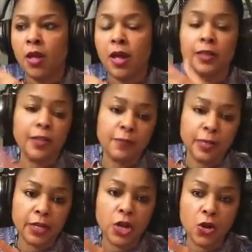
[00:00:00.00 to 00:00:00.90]
I love
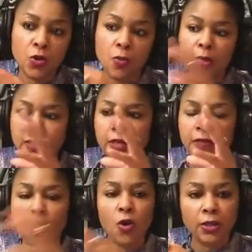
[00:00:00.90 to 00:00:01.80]
being at home. I love
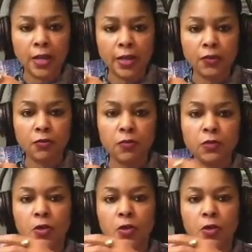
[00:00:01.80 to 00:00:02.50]
online groups.